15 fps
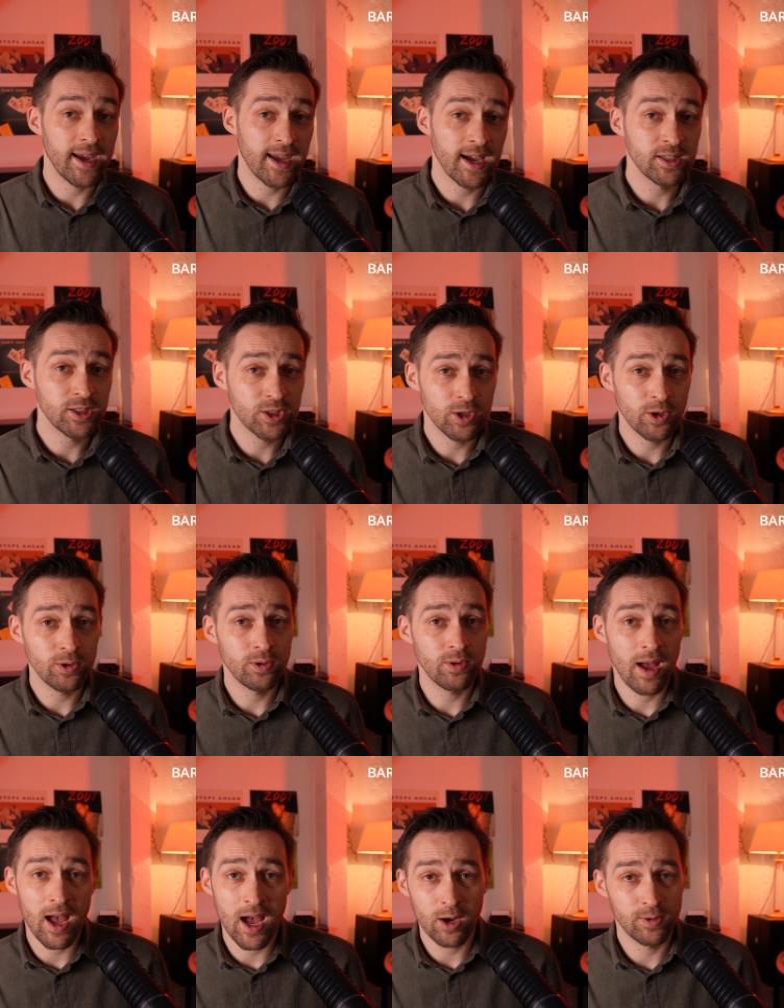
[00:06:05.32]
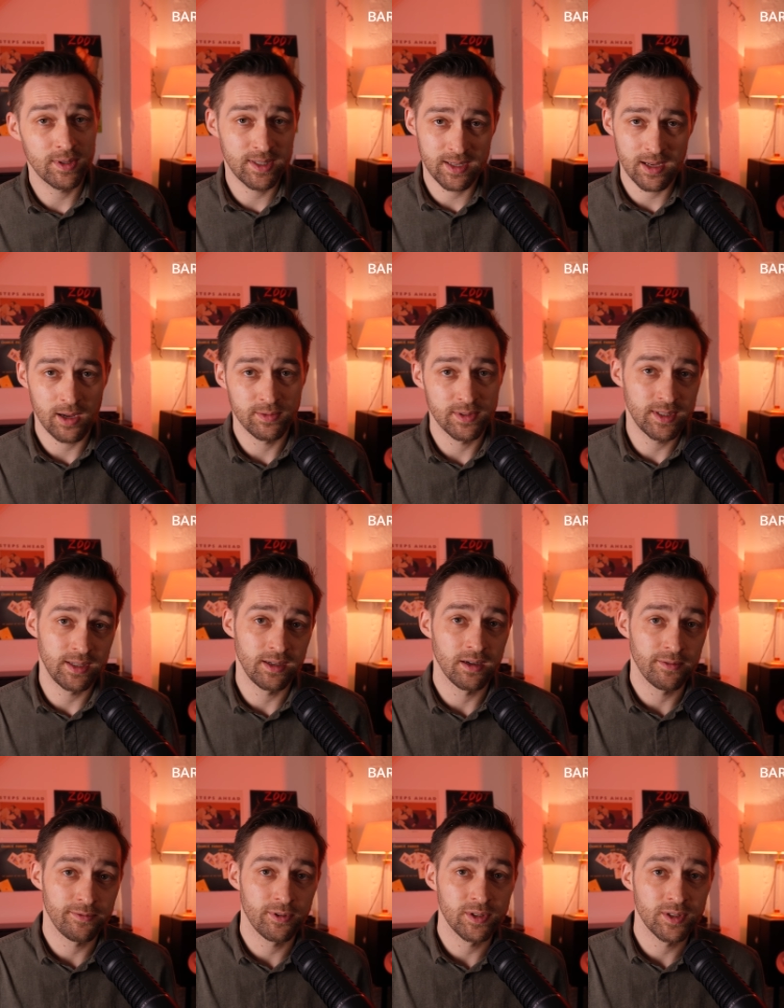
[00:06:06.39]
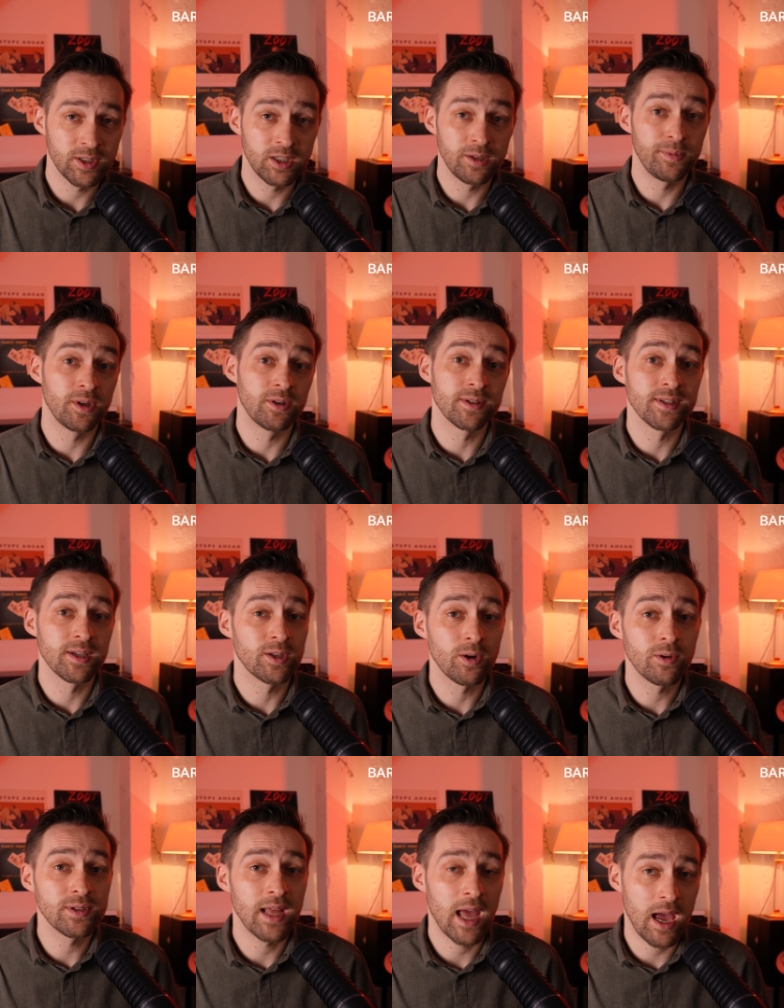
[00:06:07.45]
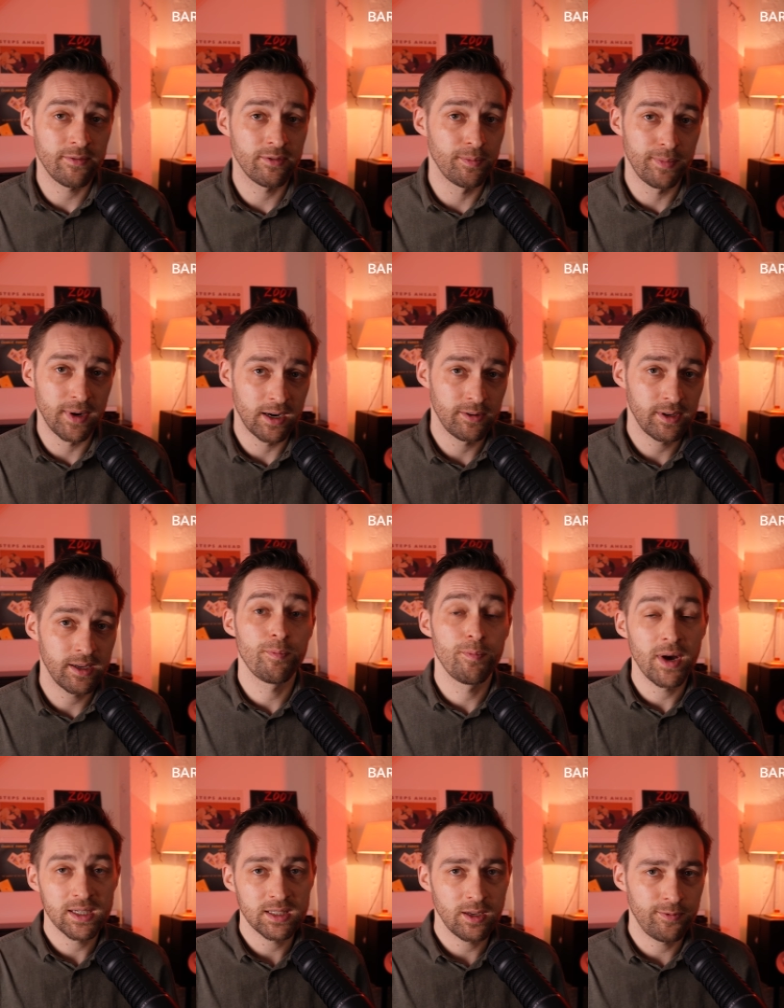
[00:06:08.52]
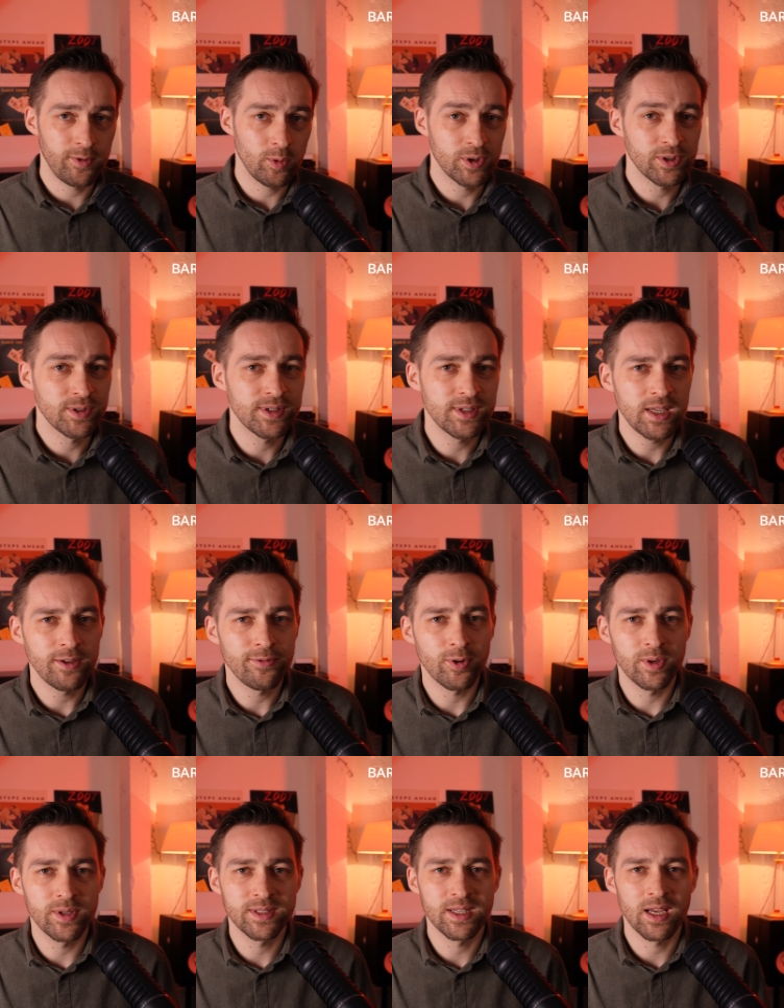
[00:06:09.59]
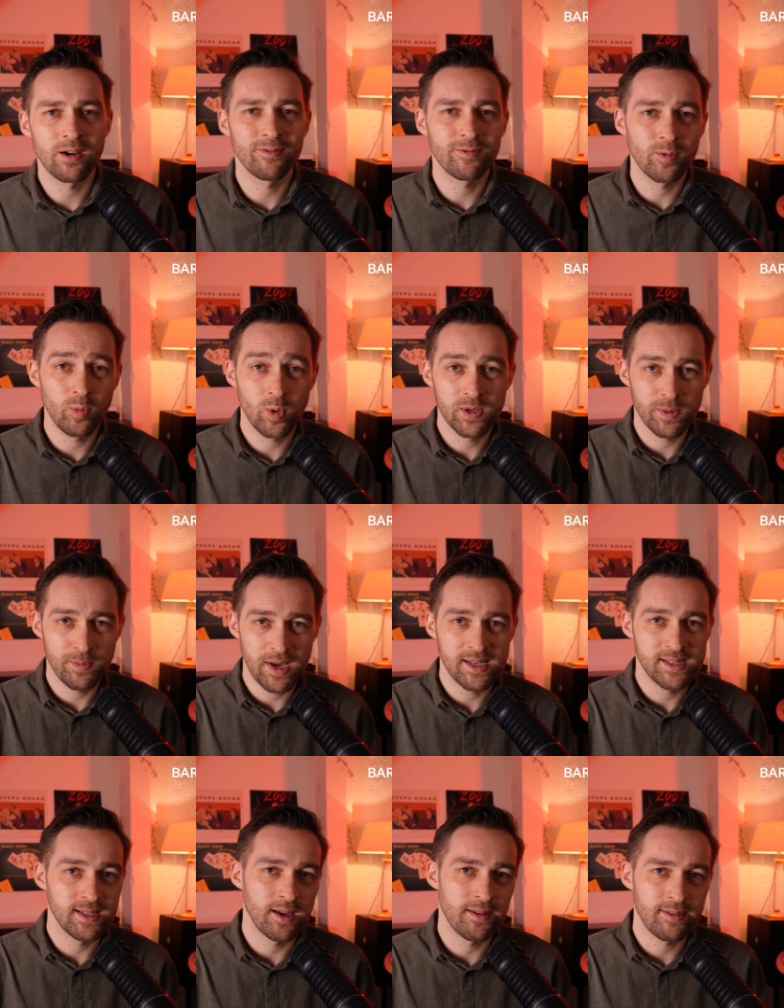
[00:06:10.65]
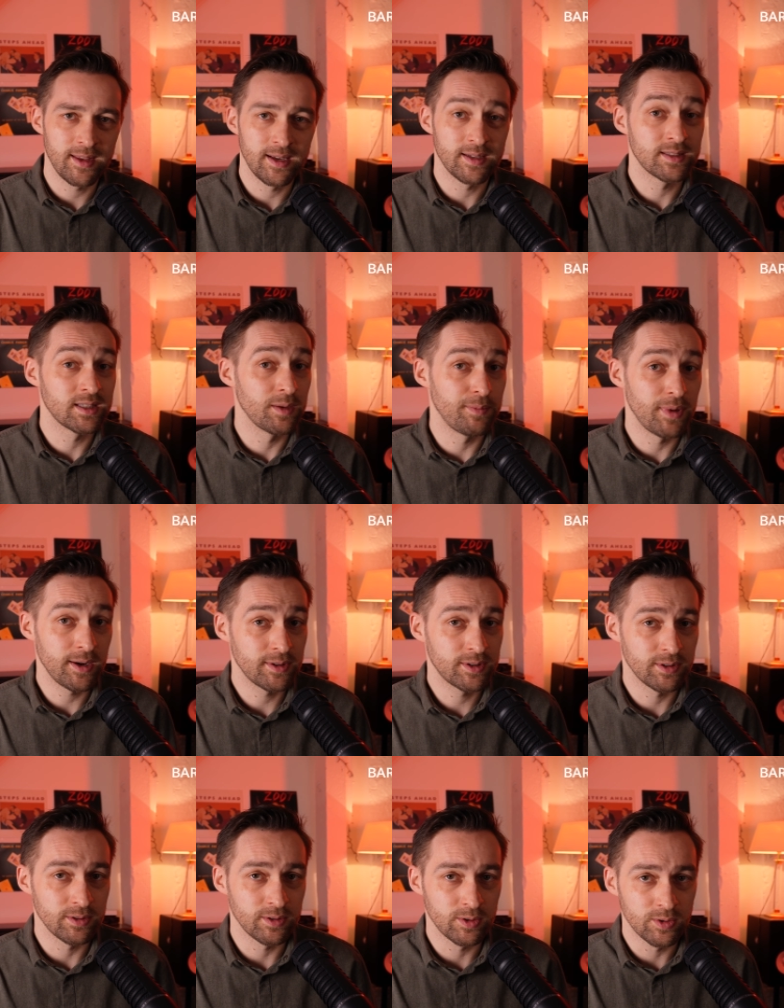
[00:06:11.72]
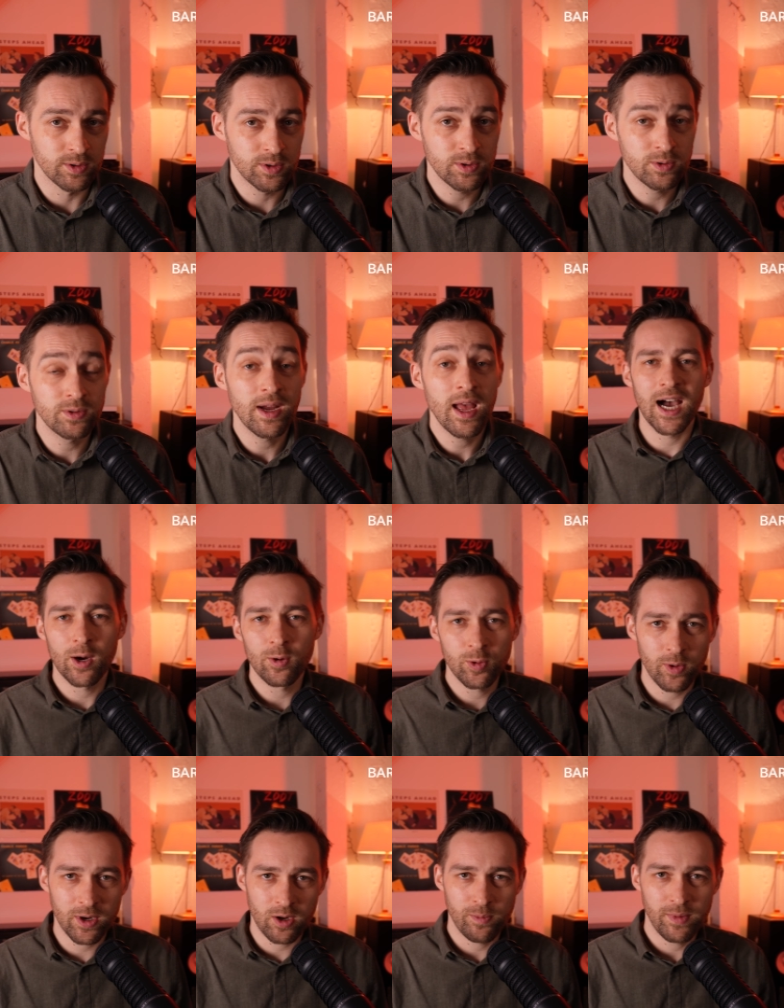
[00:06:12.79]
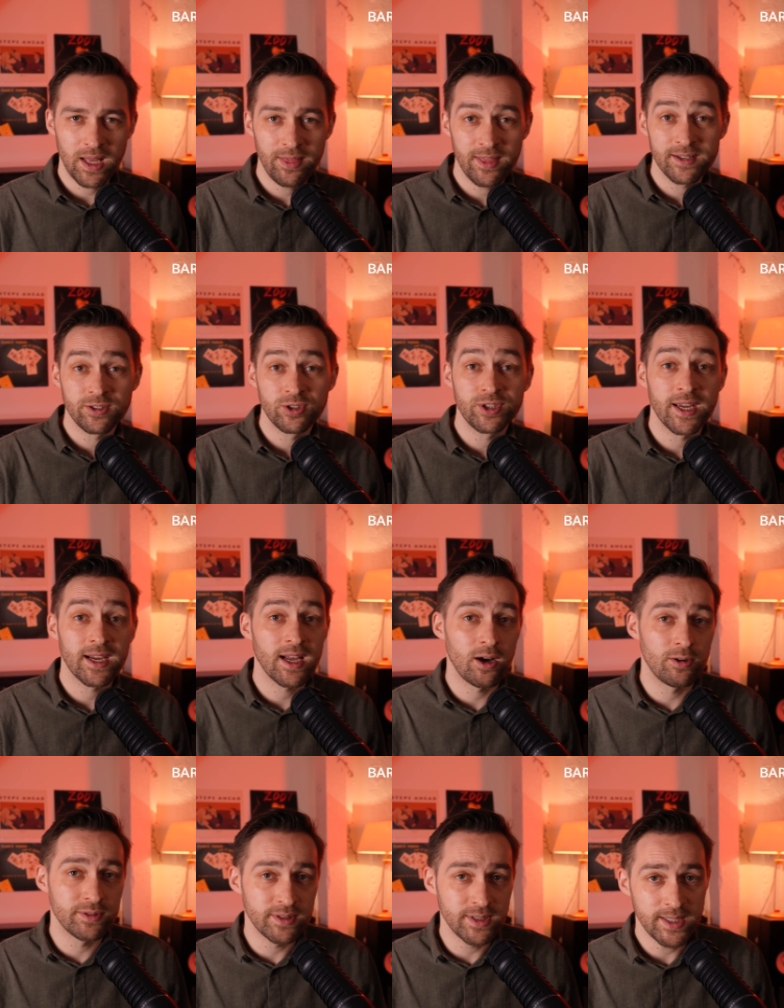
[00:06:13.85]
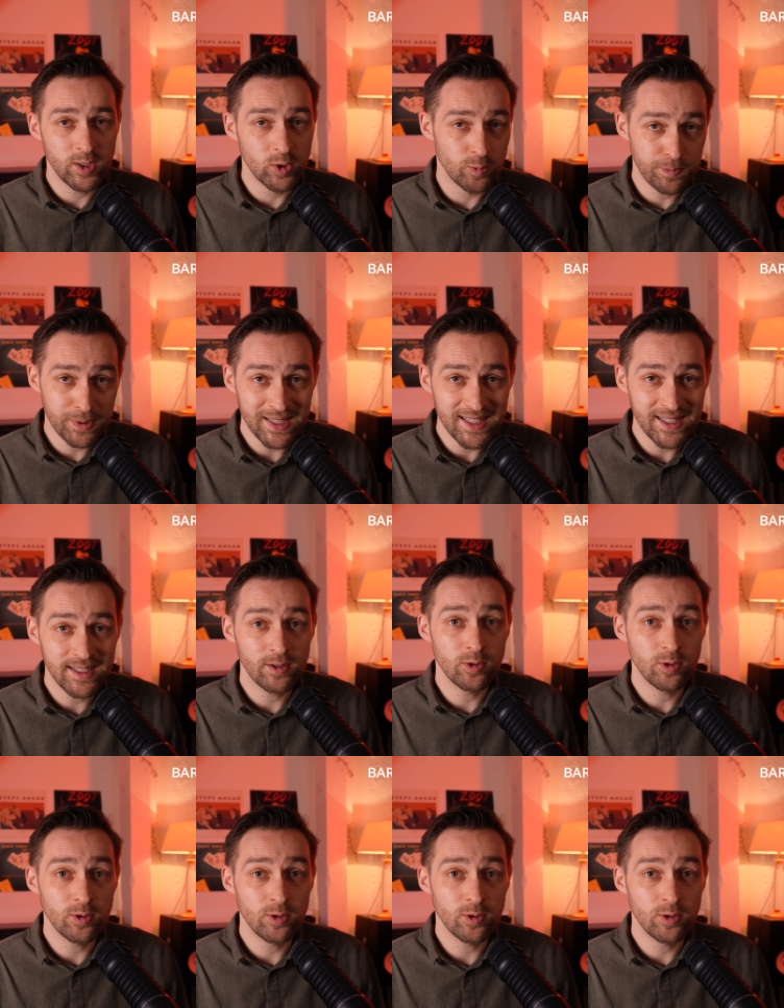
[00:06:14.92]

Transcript: can't show you how it sounds here unfortunately because I don't have a bari, but if you want to see for yourself what amazing things a baritone could do, I would recommend that you check out Leo P,